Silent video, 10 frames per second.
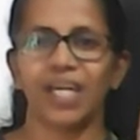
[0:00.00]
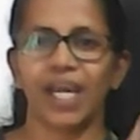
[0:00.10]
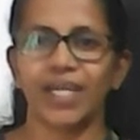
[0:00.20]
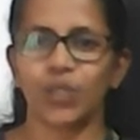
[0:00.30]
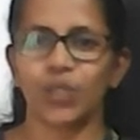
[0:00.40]

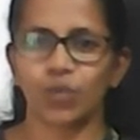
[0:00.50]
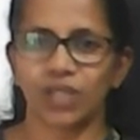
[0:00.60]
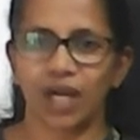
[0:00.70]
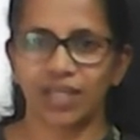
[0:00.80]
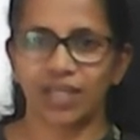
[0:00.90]
8 2s
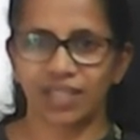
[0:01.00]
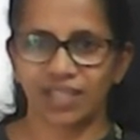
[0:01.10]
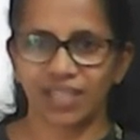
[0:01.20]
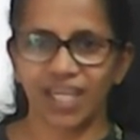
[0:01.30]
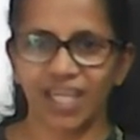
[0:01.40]
are
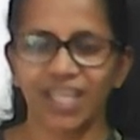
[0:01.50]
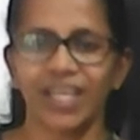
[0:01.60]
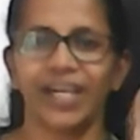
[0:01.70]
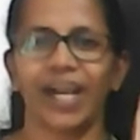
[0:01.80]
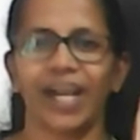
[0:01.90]
16.
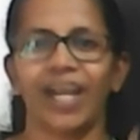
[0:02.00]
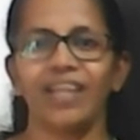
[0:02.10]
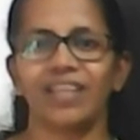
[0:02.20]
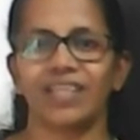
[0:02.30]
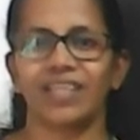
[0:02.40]

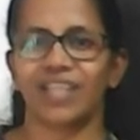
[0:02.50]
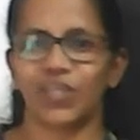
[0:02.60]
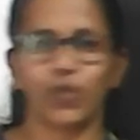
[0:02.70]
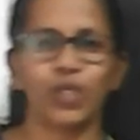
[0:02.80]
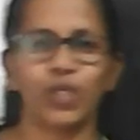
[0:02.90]
8 3s are
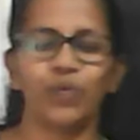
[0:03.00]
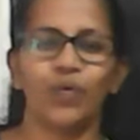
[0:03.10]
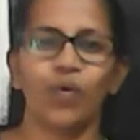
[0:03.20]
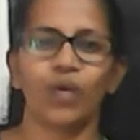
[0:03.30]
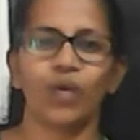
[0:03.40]

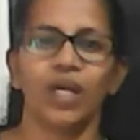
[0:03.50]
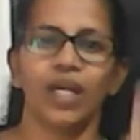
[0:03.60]
24.